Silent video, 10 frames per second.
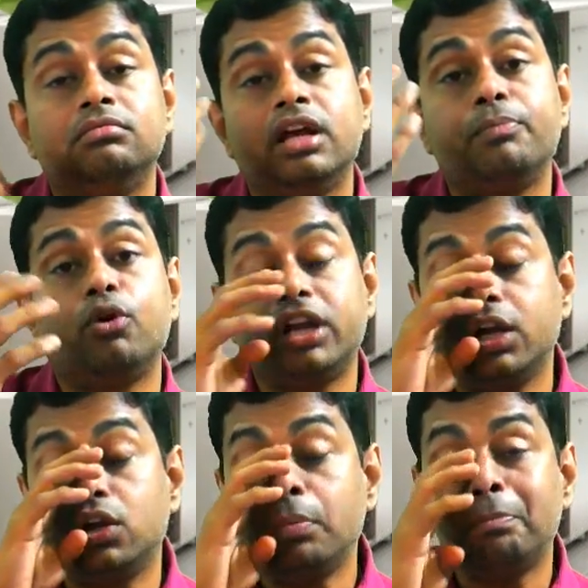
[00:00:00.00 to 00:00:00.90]
reporting
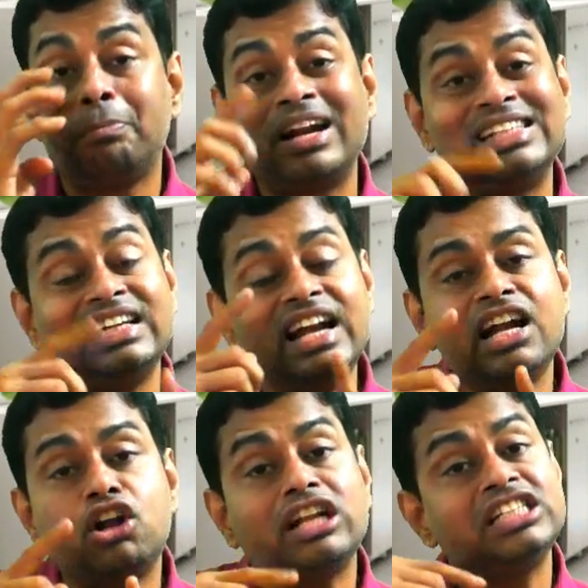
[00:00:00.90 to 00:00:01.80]
to
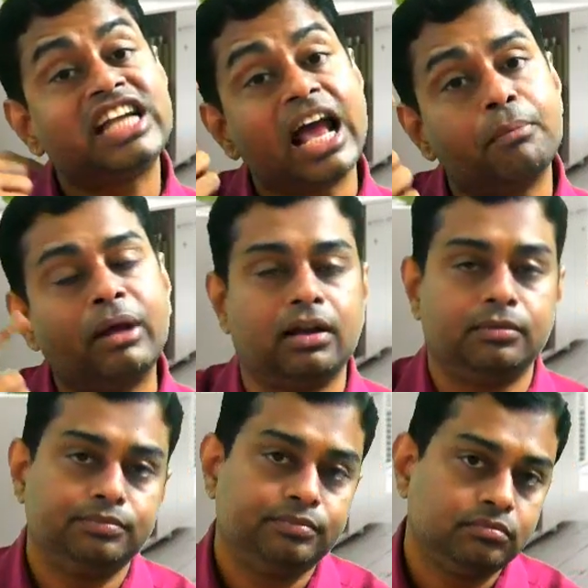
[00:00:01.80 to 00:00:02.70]
president or chairman.
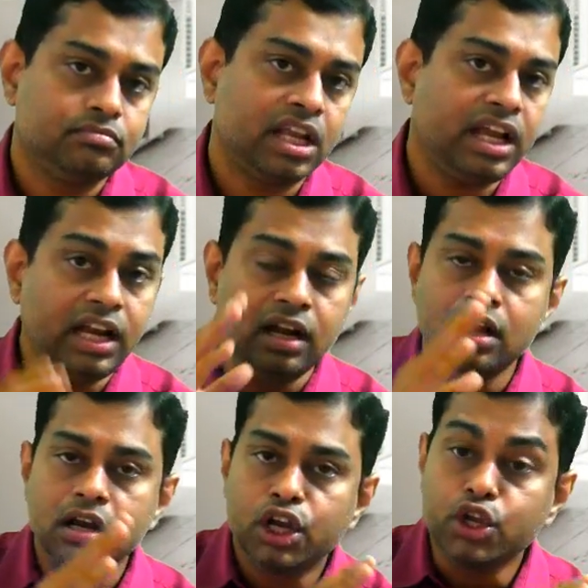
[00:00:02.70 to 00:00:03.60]
In
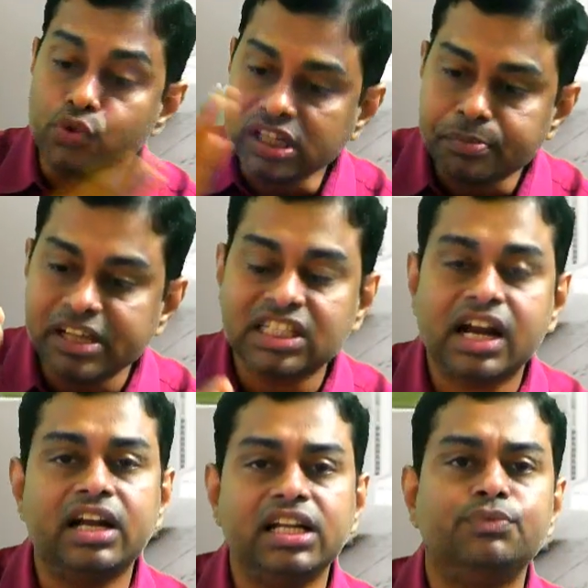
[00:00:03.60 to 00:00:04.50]
US based
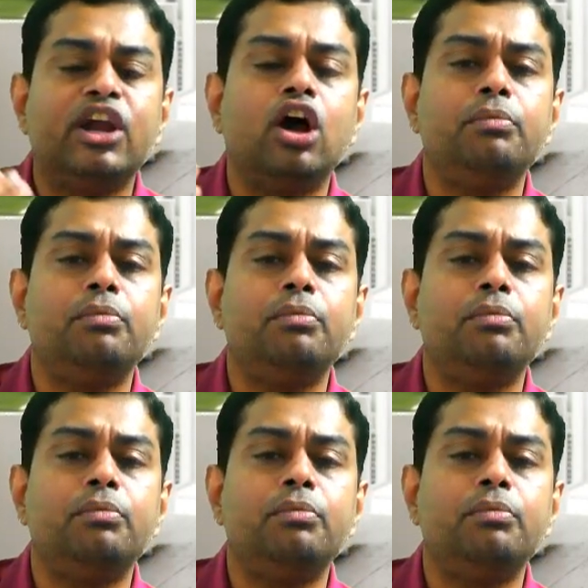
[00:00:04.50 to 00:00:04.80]
countries, we call